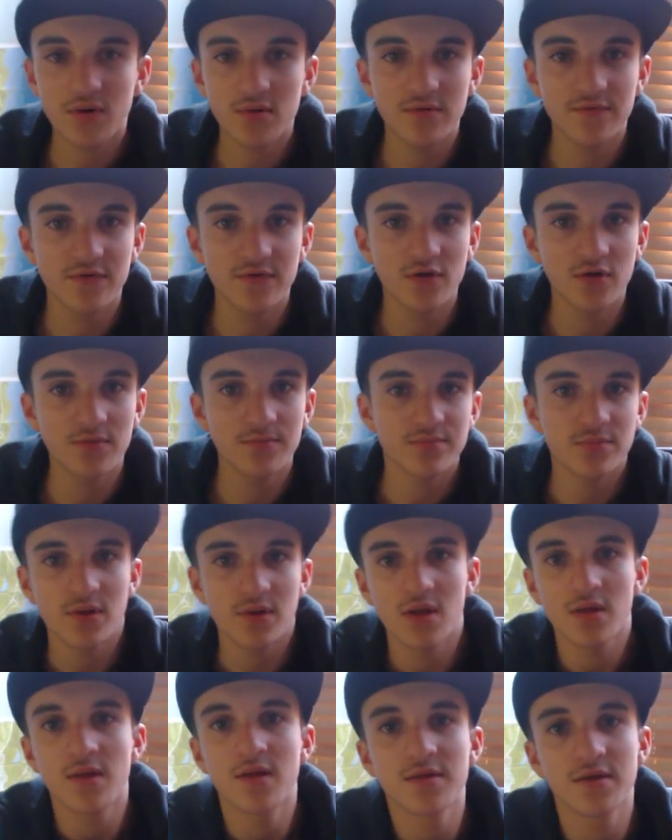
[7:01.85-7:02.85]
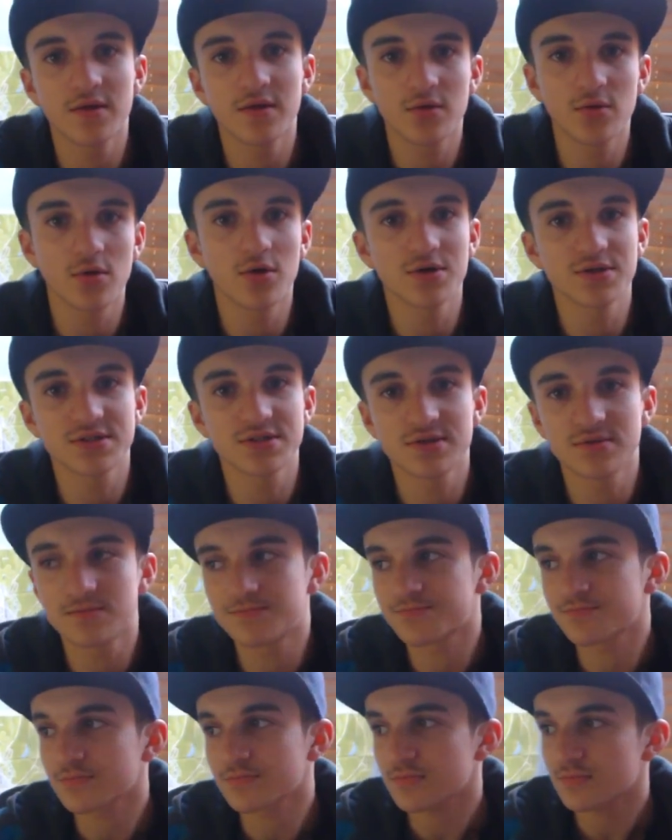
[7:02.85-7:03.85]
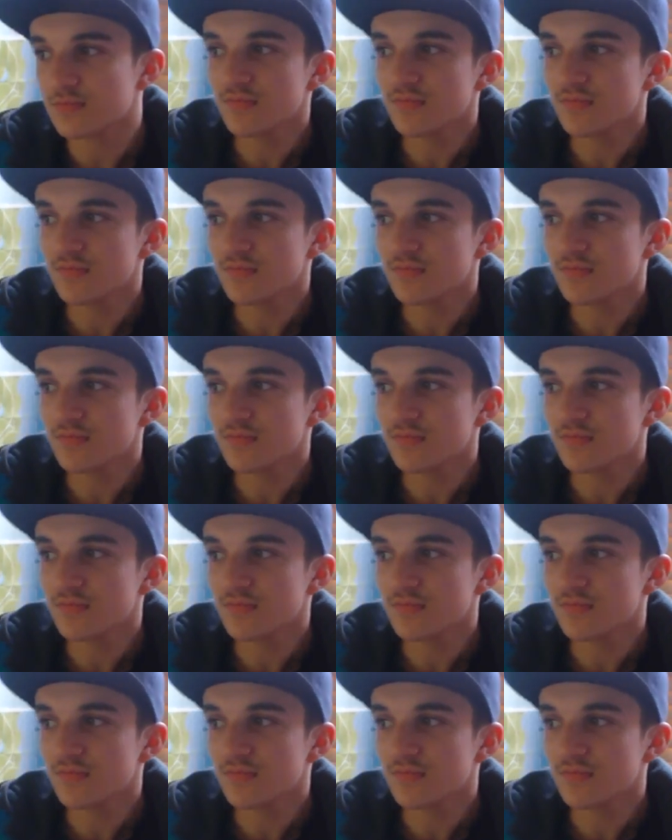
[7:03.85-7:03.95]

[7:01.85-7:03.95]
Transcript: wrong with you. I think you're awesome.